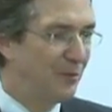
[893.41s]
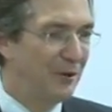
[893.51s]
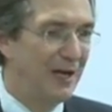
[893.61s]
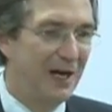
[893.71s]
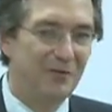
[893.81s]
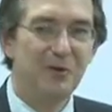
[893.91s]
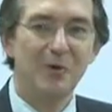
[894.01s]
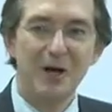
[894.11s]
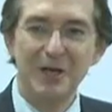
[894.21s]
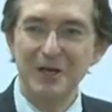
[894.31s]
put
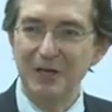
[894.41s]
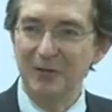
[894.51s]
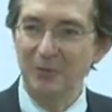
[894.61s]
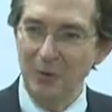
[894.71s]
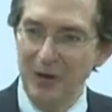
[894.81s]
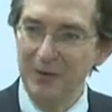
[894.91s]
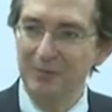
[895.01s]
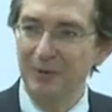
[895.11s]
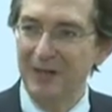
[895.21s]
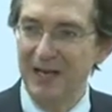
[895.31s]
everyone in one
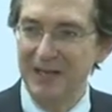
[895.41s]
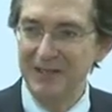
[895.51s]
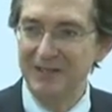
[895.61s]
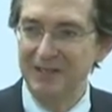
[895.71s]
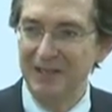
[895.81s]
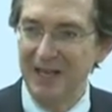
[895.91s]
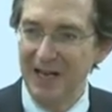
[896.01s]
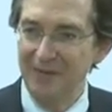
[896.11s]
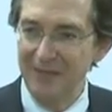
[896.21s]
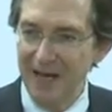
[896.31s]
place and
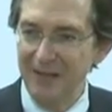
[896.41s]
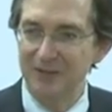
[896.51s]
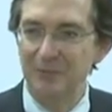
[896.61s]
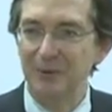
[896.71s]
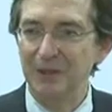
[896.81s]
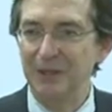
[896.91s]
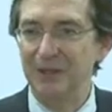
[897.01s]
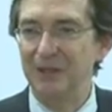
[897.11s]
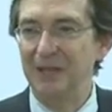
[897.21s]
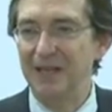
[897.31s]
have that
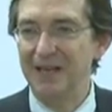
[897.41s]
depleted,